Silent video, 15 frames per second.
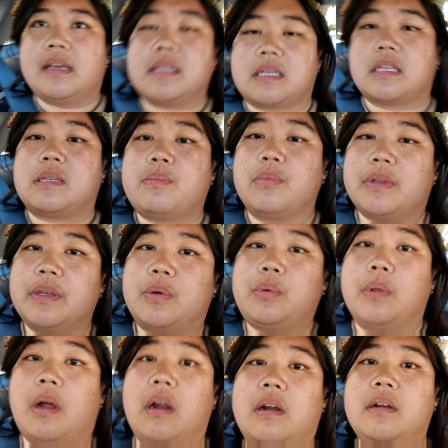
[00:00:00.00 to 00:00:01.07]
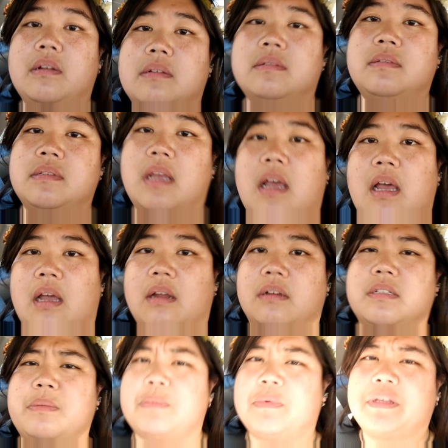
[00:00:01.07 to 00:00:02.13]
Saw some really cool art,
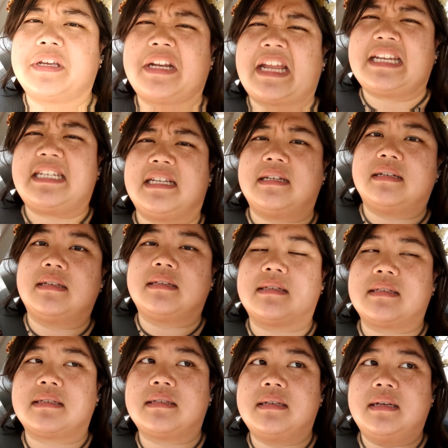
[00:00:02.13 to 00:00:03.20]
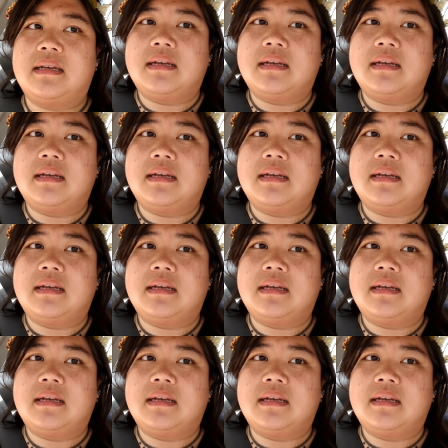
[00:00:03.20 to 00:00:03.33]
some really good ideas,